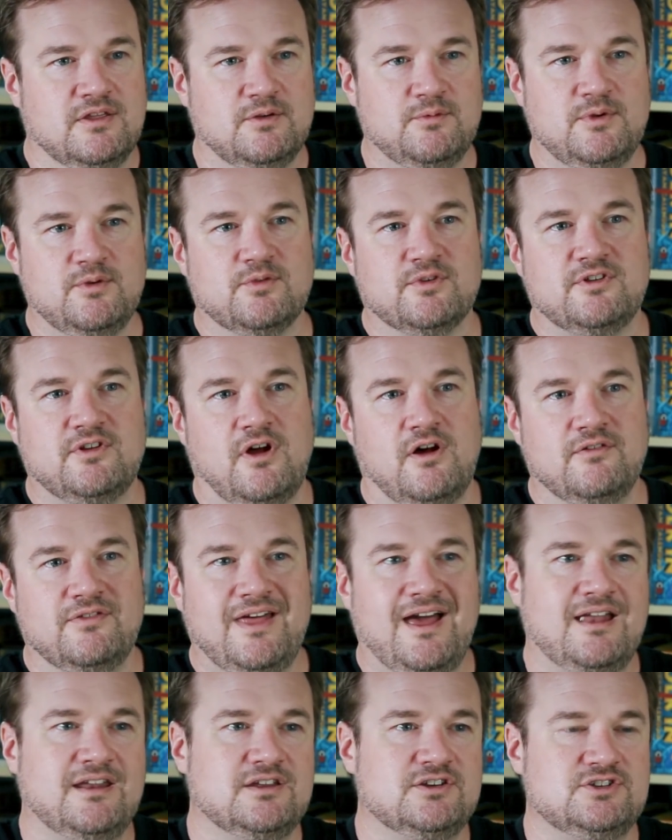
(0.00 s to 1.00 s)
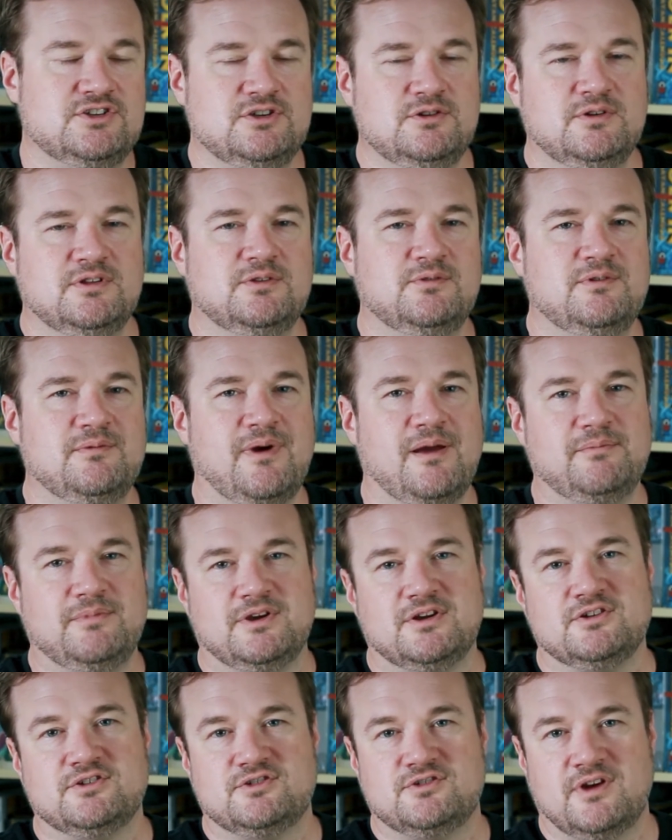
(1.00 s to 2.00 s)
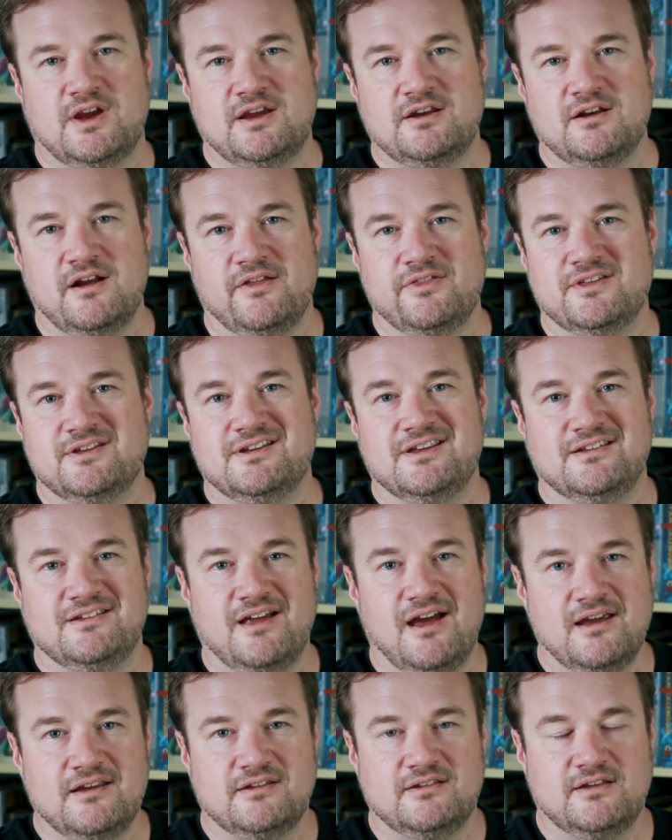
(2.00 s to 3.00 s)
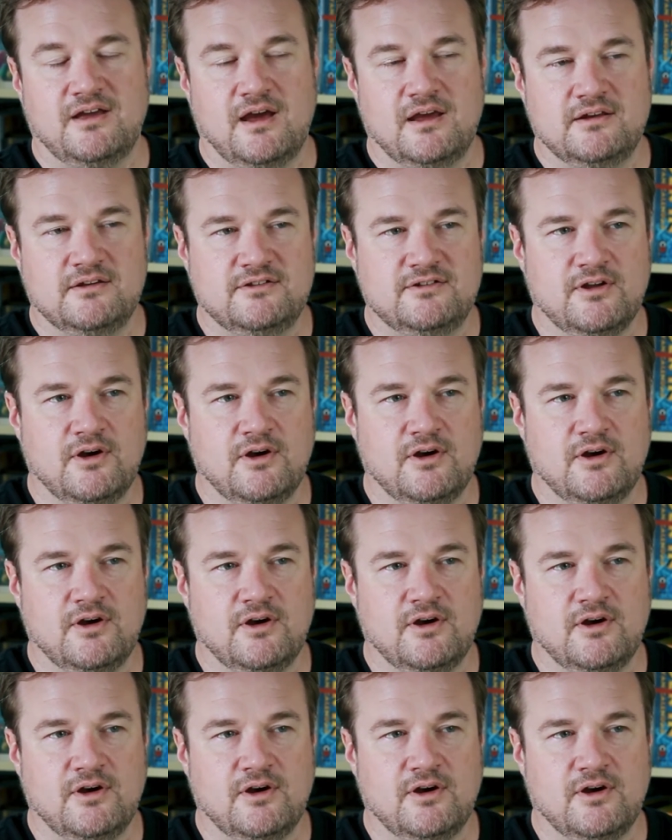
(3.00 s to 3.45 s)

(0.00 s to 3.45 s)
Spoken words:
Then we resolve that issue, and then we might be constrained on the design side.